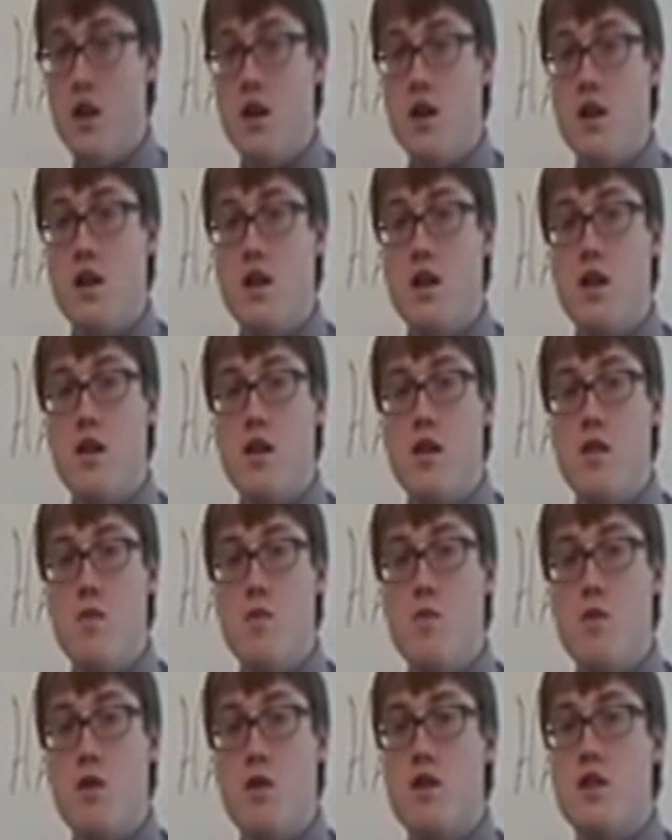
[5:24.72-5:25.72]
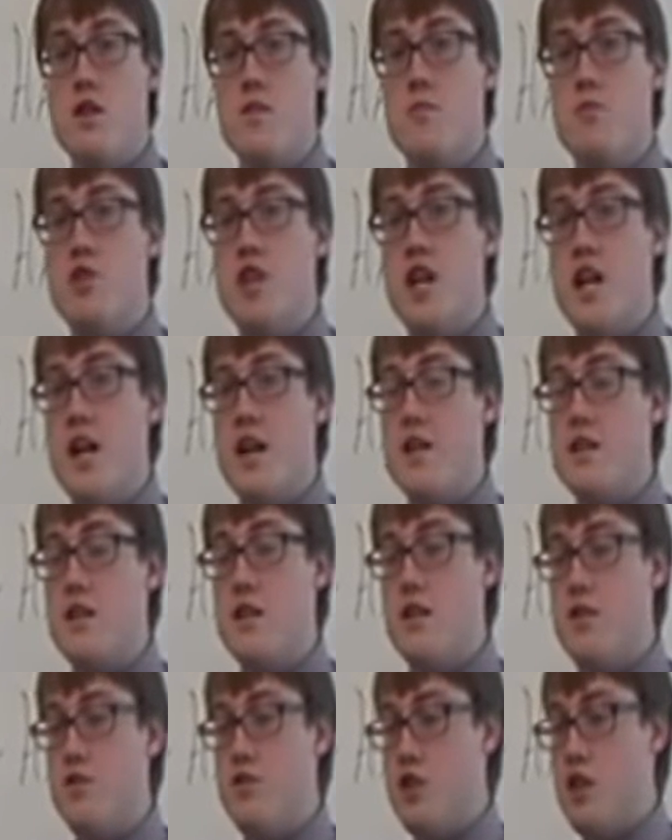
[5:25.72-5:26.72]
He wouldn't object
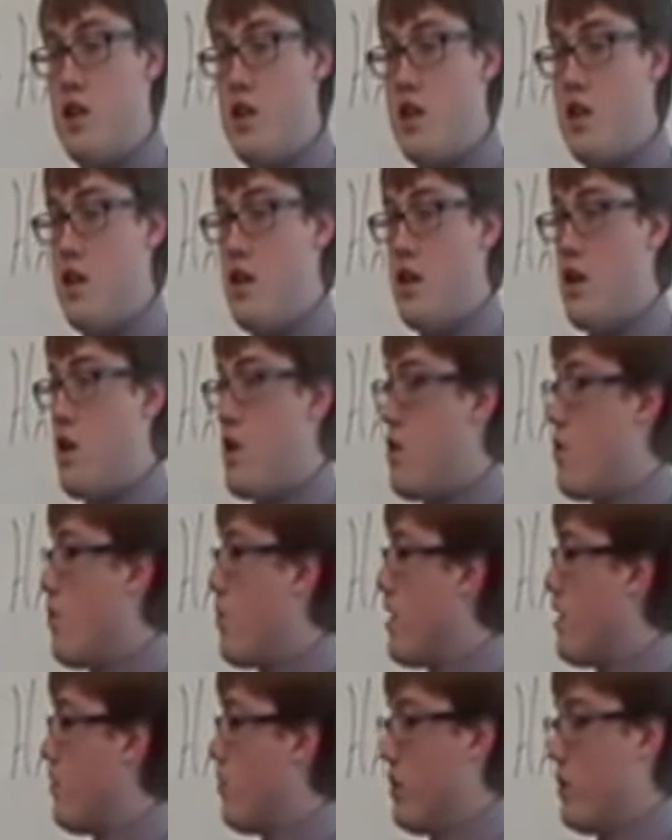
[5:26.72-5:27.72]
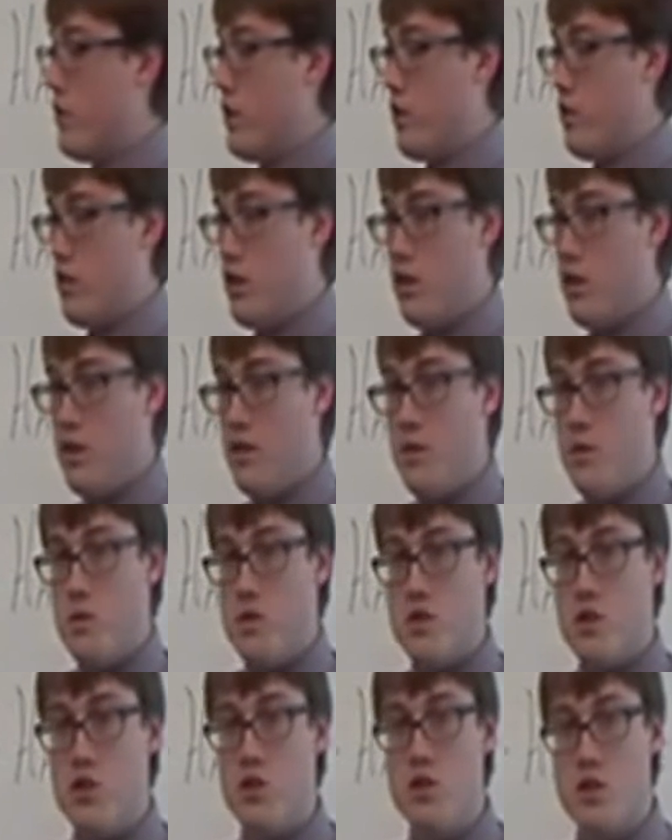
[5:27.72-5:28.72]
if she went willingly, if it
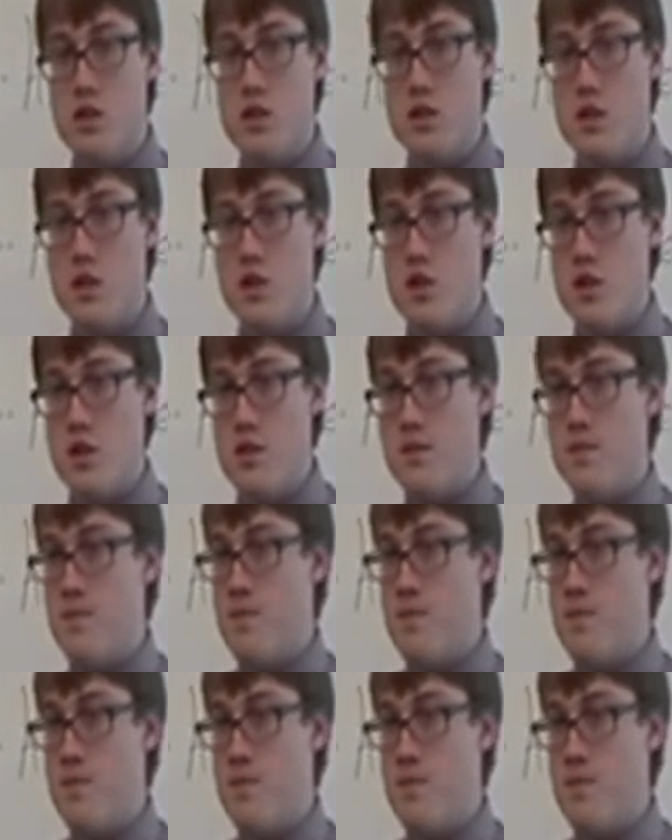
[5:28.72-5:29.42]
was her decision.